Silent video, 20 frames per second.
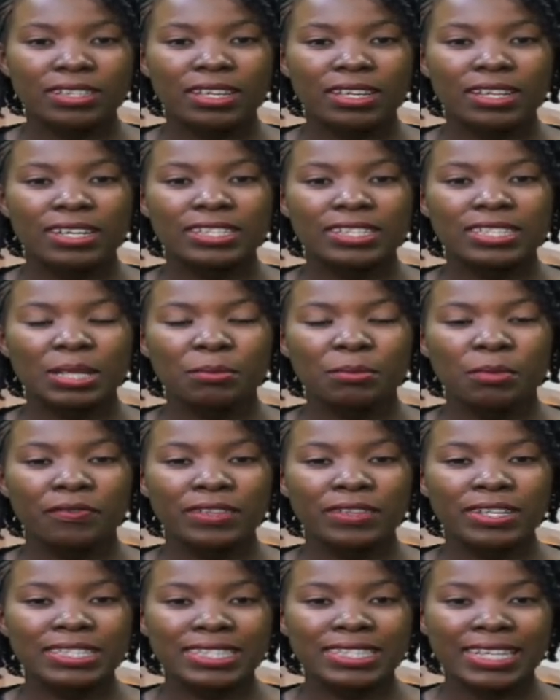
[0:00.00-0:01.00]
some of the
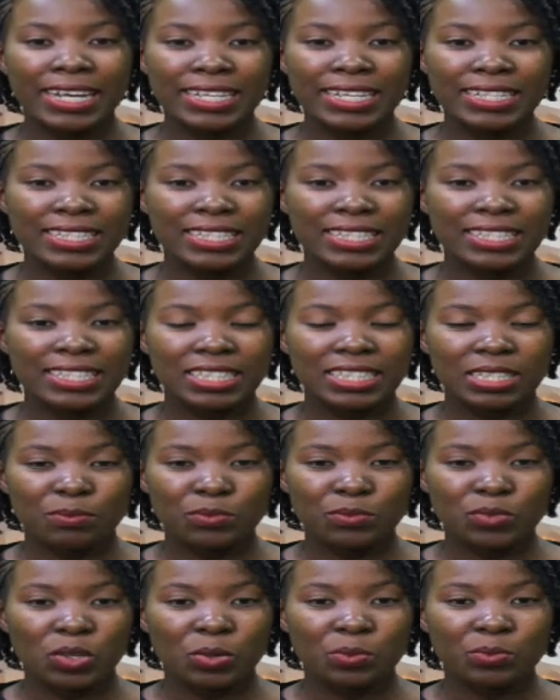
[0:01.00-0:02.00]
signs and
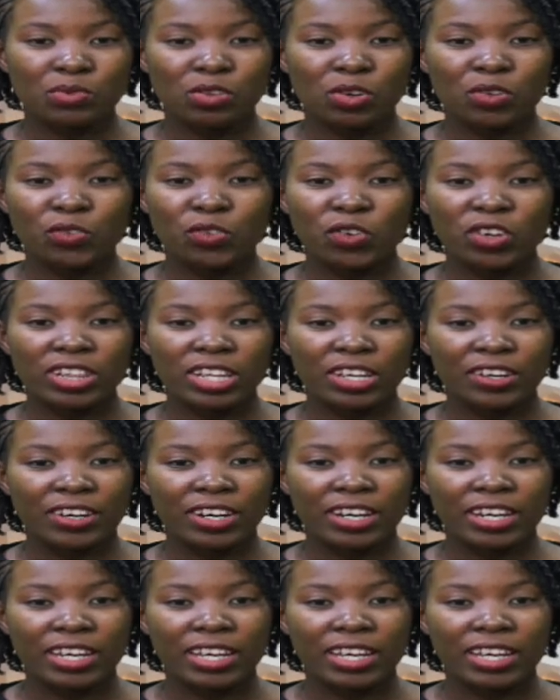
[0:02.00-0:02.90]
symptoms of cholera